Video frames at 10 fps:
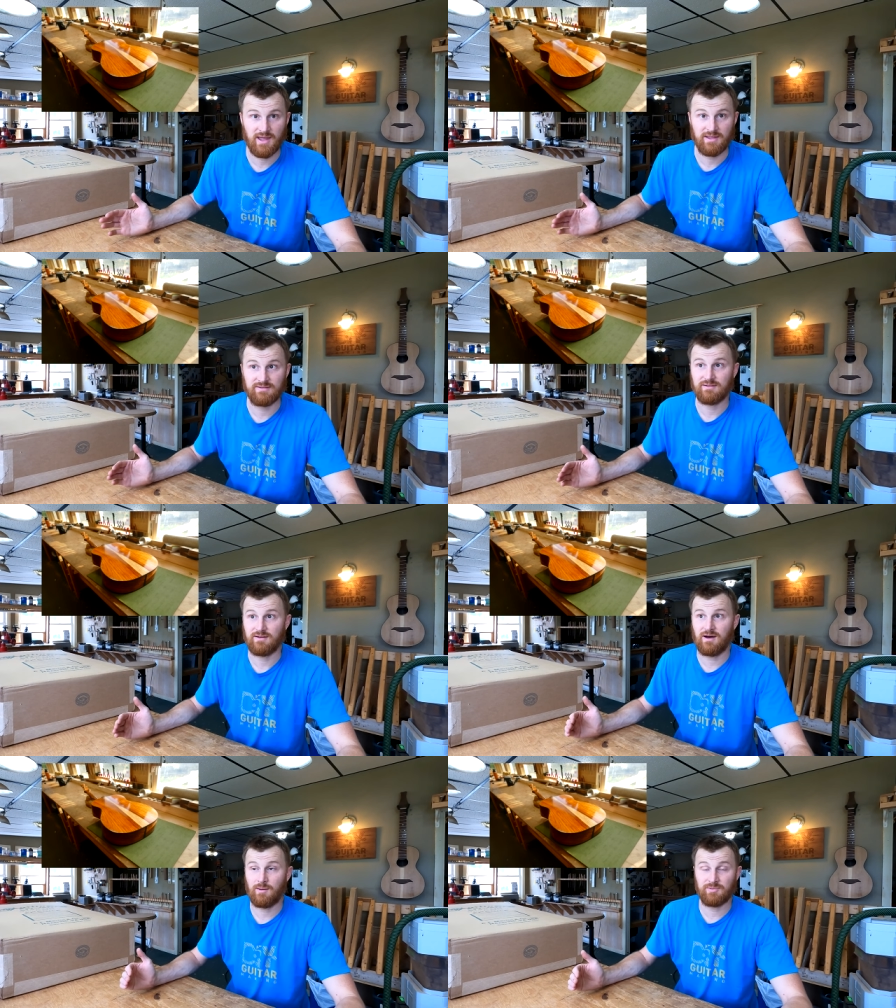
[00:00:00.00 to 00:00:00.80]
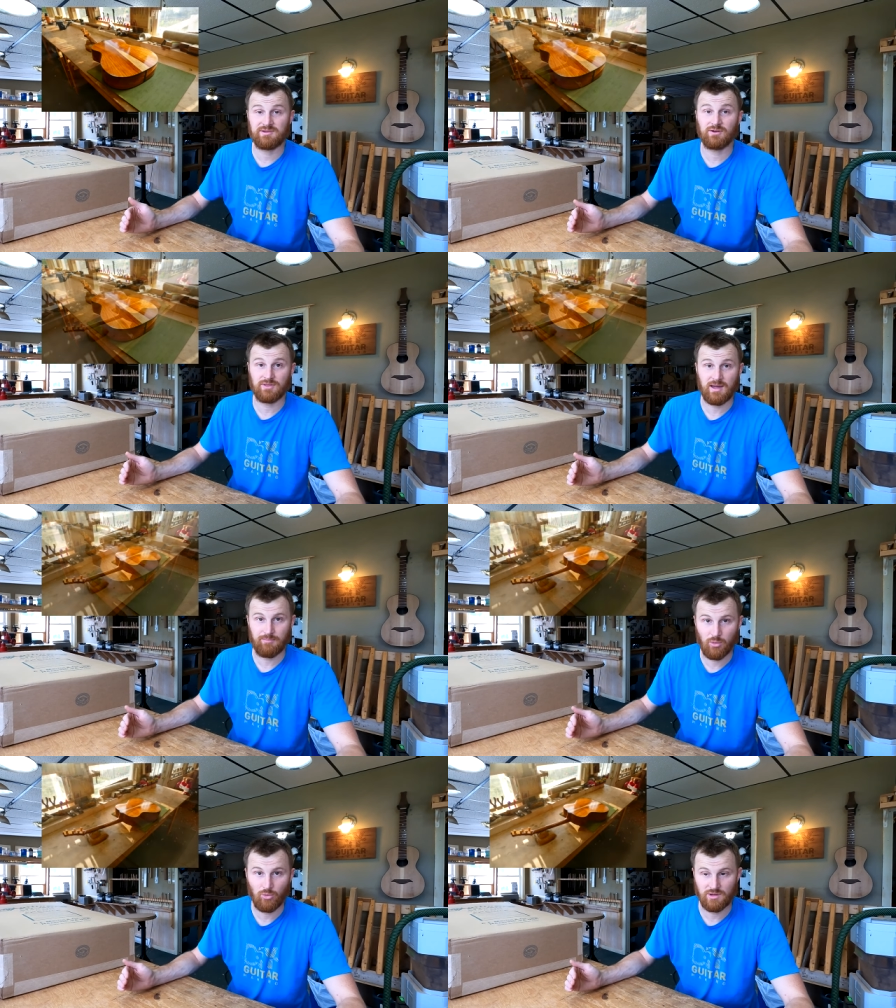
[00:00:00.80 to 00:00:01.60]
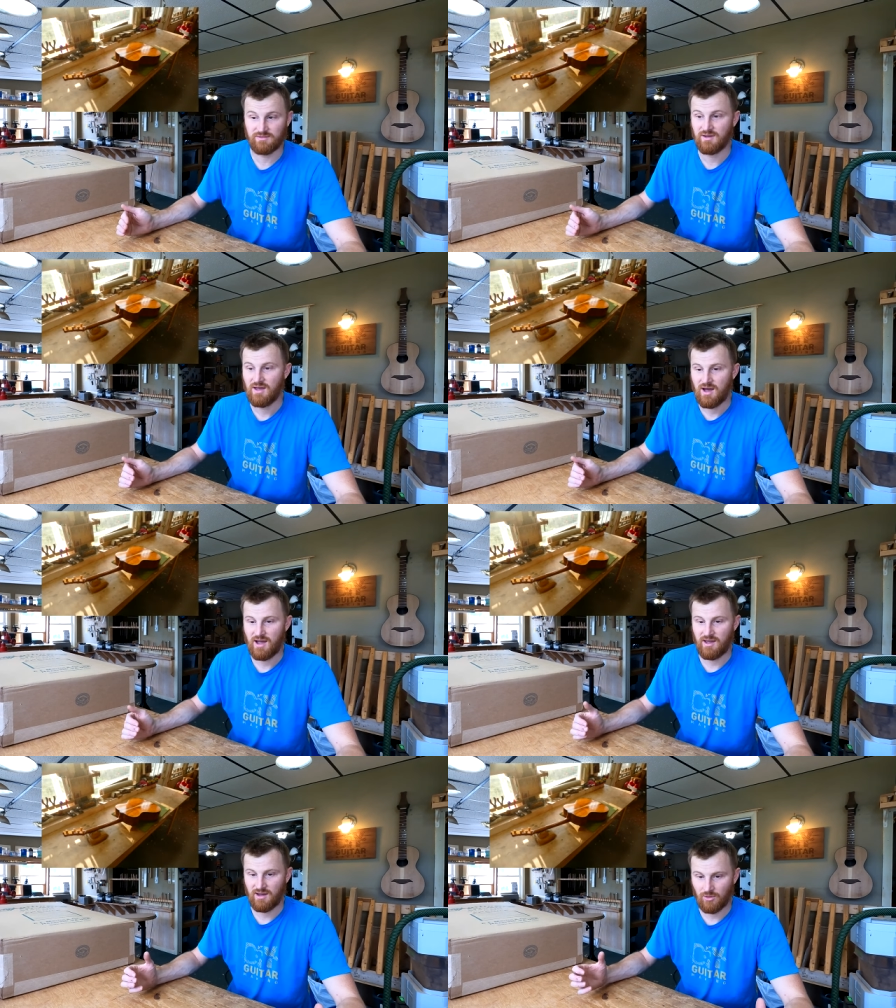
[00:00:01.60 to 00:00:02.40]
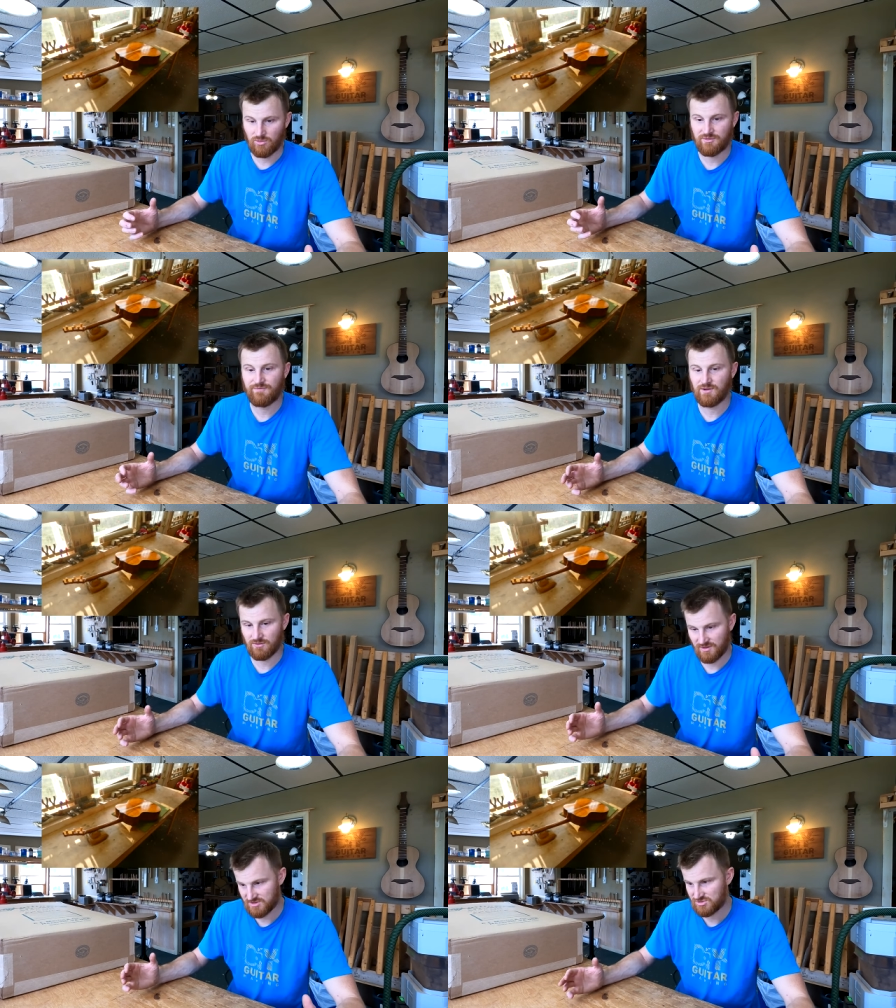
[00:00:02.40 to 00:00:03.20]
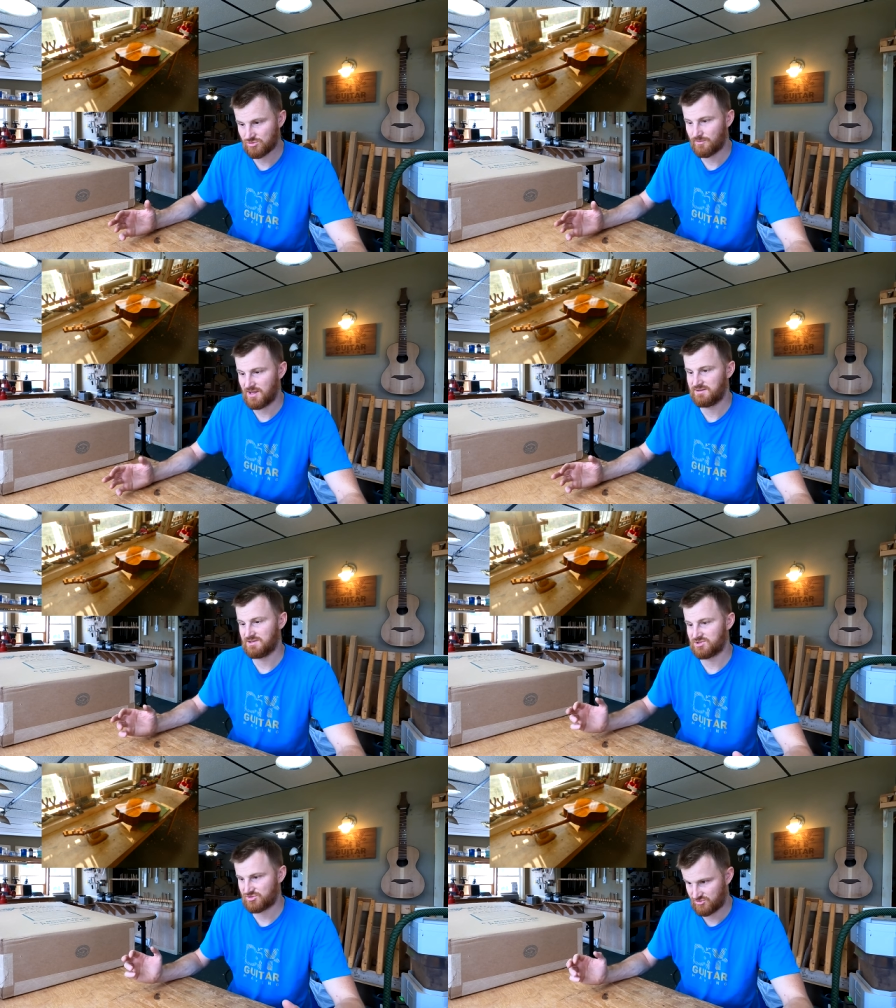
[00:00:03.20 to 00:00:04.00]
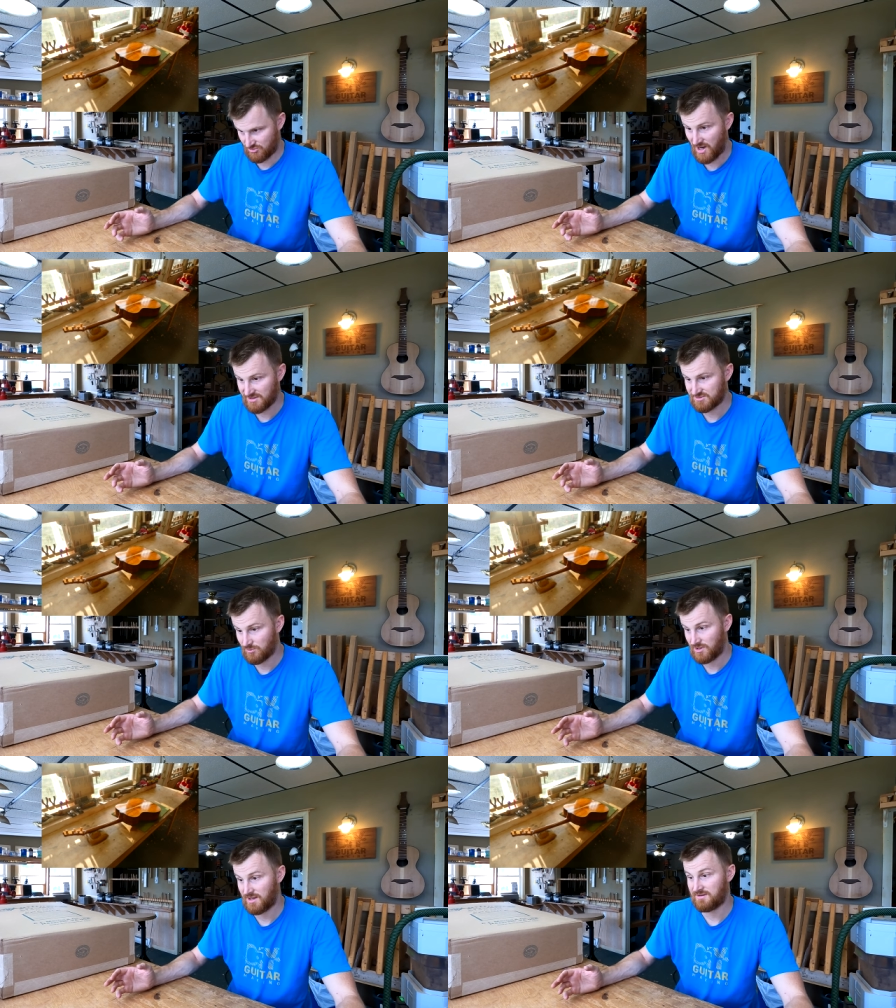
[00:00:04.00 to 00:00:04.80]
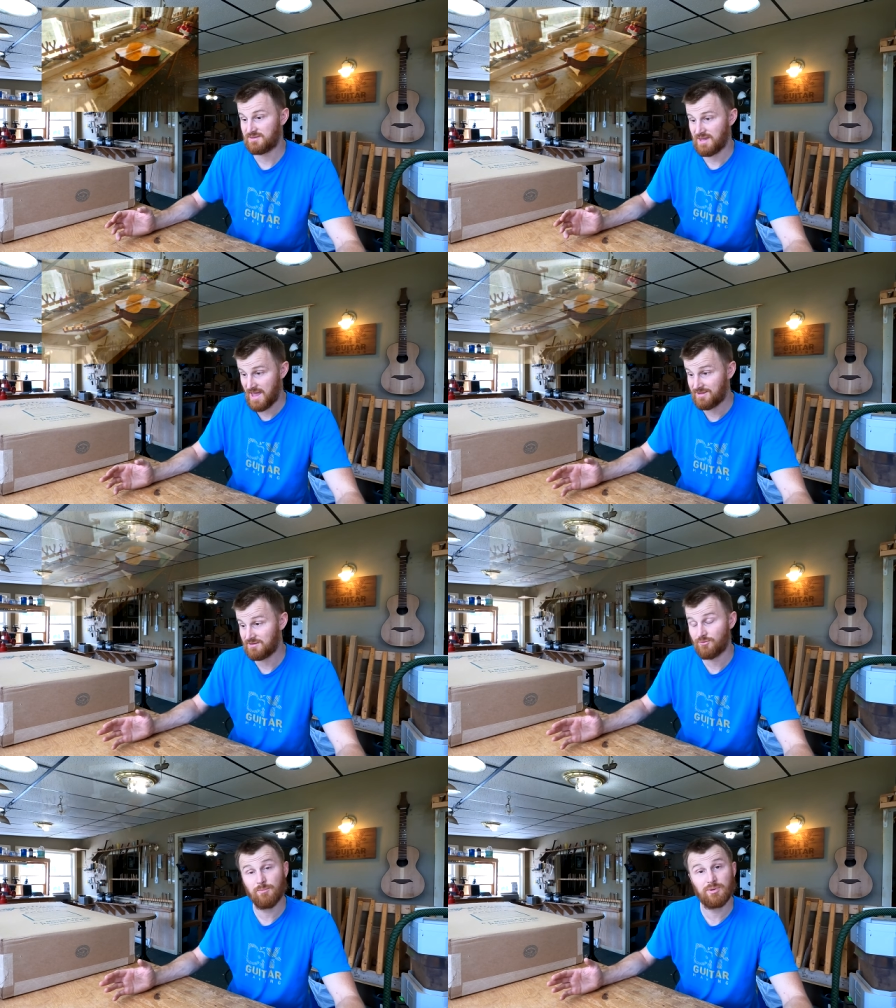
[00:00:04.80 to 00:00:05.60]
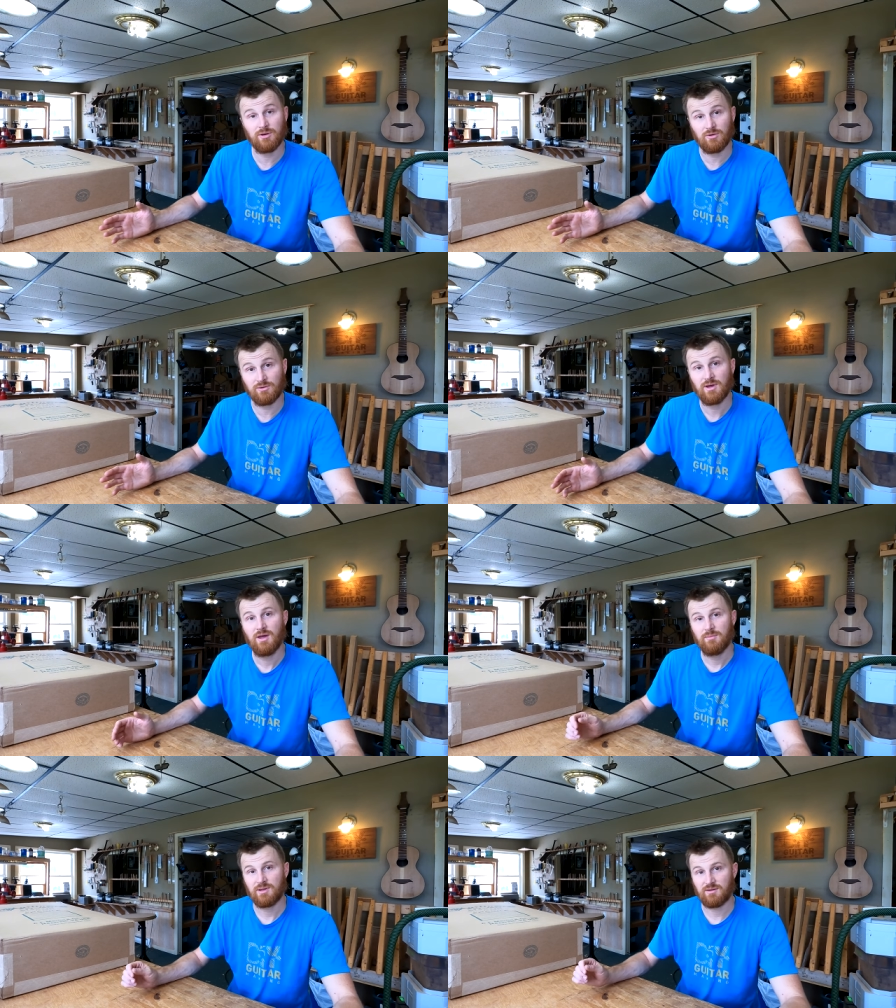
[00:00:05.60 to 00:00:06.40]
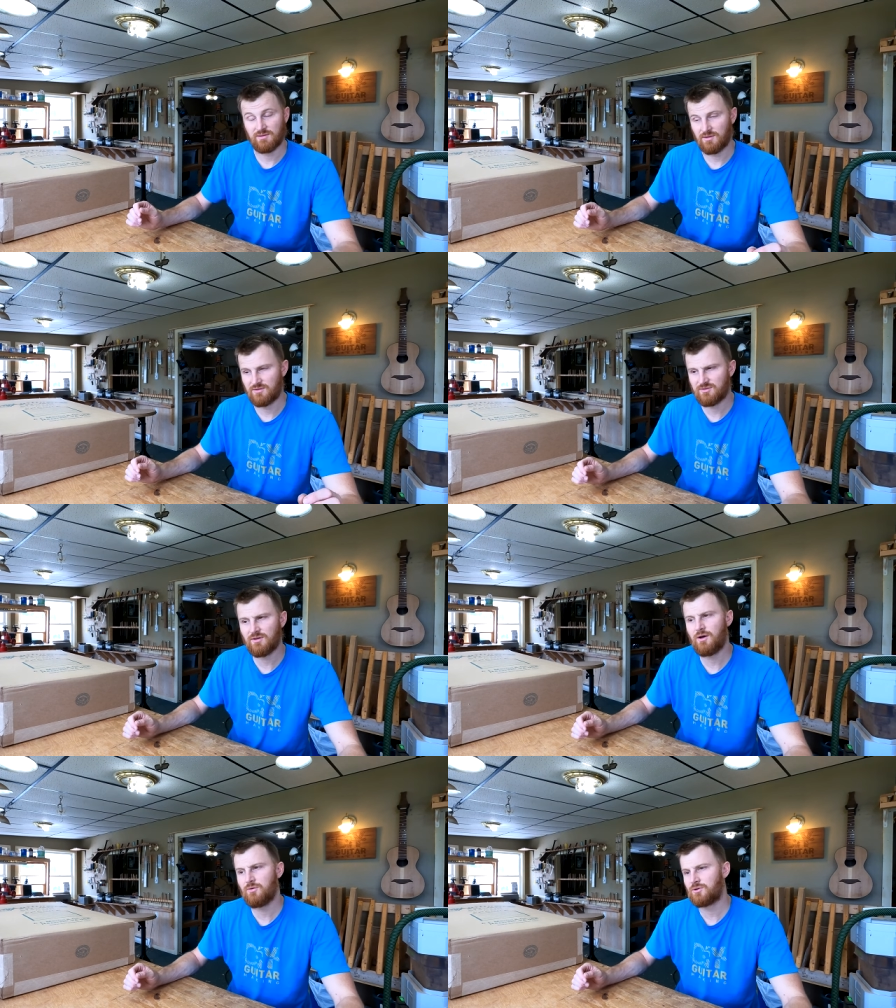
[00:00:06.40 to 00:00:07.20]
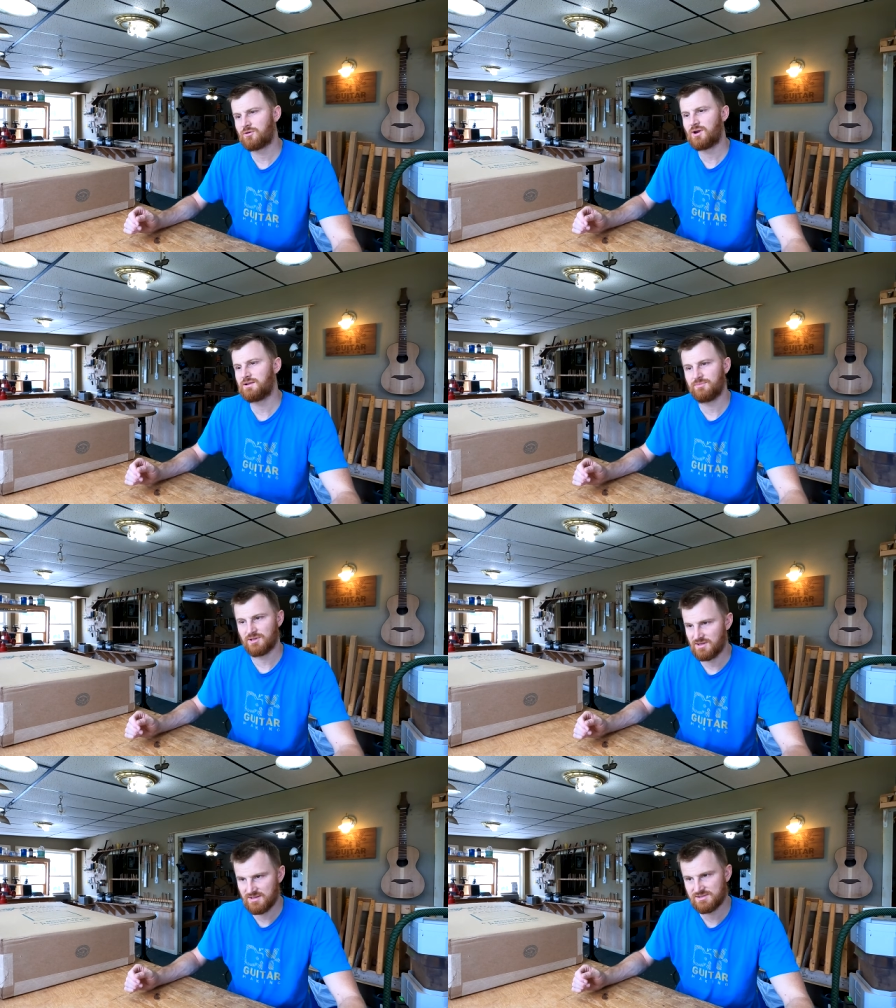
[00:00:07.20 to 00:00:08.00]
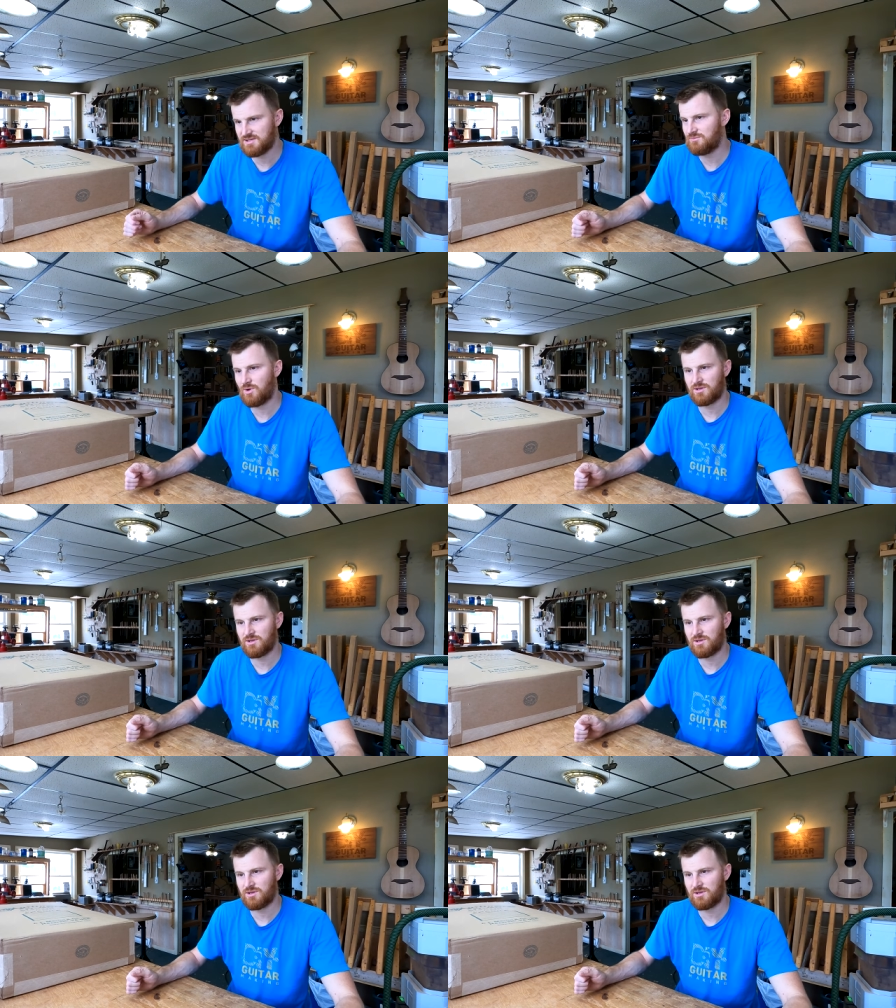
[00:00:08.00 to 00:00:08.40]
And up until that point, I, I always feel this tremendous stress when I get to the end of a build, because it's so incredibly easy